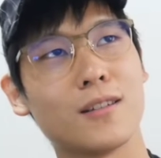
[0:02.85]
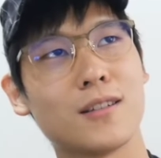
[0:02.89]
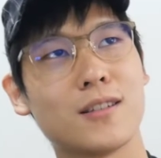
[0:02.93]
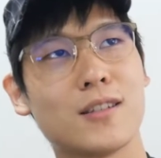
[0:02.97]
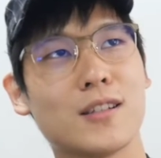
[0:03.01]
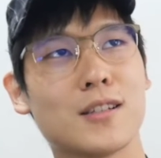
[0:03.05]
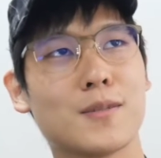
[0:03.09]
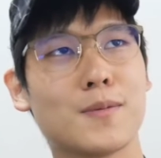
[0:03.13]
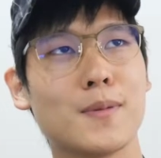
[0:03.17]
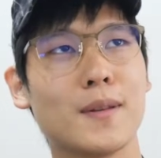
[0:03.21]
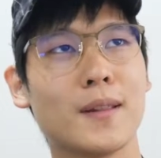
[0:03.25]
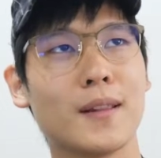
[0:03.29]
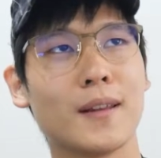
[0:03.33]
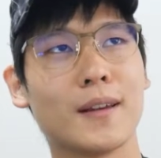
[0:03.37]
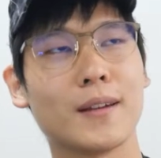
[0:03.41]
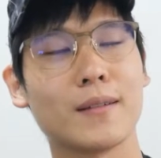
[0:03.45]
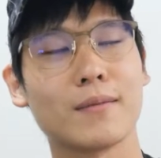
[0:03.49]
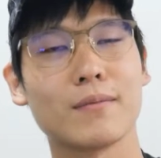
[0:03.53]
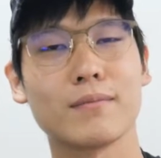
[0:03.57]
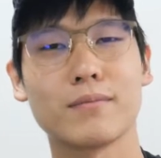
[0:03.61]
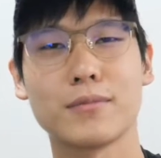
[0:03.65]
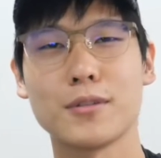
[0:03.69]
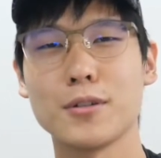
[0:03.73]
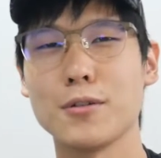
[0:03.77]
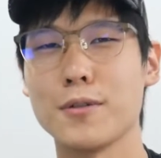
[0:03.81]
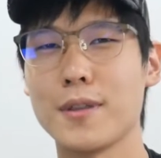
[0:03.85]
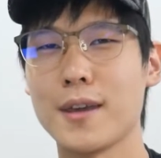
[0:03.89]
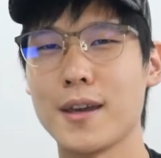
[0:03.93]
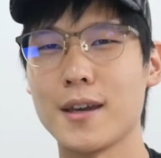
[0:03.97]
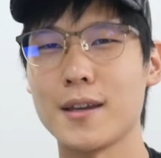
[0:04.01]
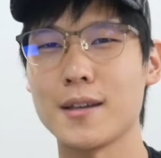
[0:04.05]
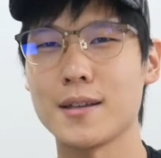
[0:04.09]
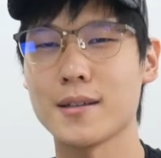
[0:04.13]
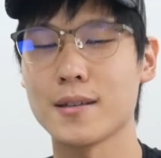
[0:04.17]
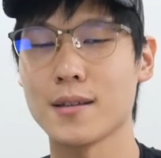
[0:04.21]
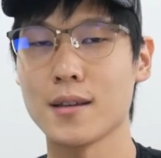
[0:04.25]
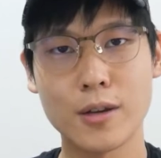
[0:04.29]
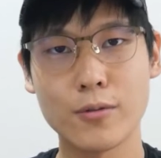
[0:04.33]
It's just been like 2
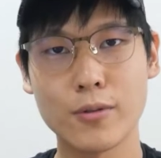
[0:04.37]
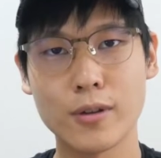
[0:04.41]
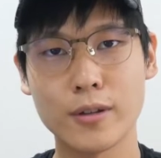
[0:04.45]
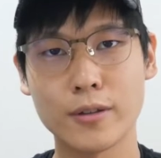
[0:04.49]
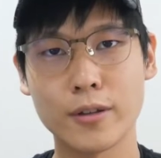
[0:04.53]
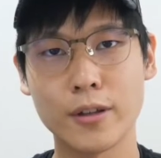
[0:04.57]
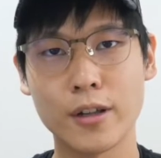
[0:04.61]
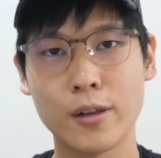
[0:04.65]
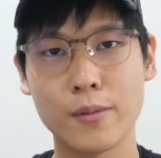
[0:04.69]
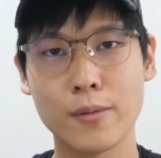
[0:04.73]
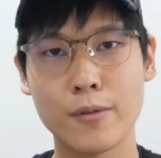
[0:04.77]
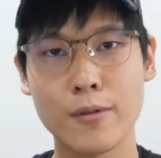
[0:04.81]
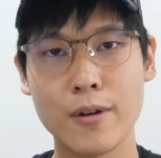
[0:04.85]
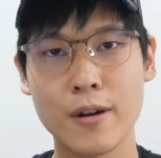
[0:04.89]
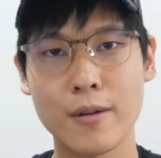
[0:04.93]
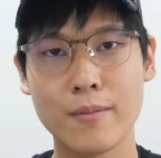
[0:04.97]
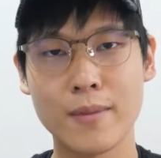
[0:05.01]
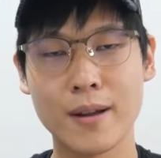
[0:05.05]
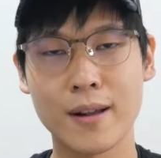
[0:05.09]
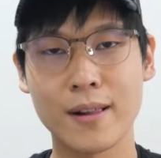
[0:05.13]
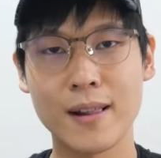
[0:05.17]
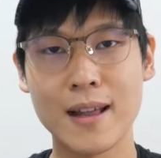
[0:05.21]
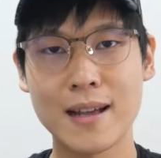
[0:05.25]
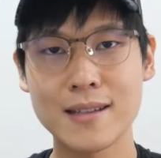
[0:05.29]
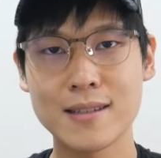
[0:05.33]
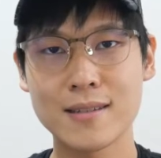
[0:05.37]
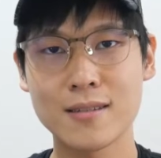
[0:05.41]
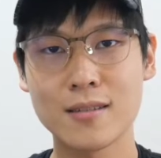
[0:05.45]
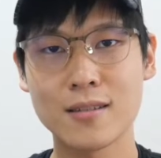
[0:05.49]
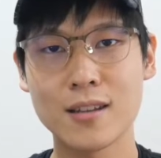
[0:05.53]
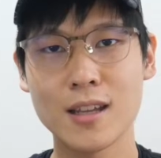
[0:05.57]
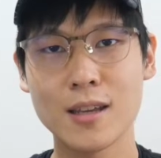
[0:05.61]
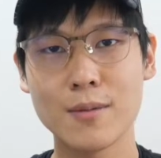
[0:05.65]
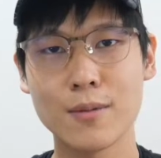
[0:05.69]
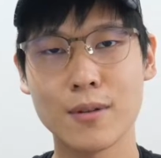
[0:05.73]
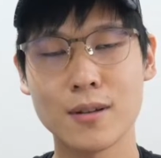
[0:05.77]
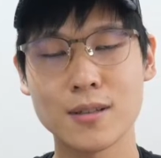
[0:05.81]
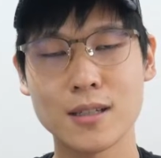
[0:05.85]
days. Anyway, today I'll be wearing my glasses
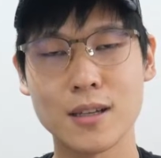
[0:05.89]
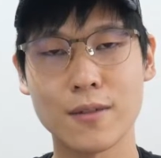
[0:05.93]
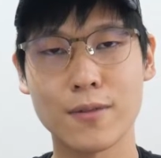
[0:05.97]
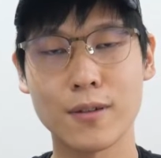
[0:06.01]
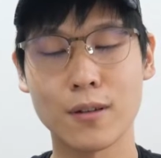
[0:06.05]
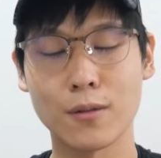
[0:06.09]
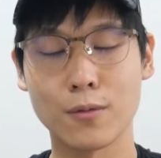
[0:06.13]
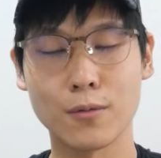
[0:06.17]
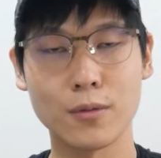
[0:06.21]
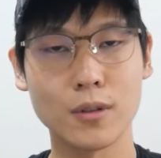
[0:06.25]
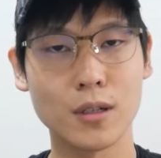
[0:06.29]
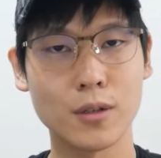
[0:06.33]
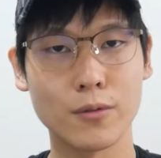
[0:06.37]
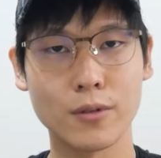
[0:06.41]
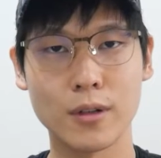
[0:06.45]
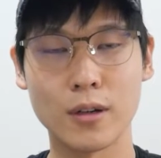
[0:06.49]
today because I felt really,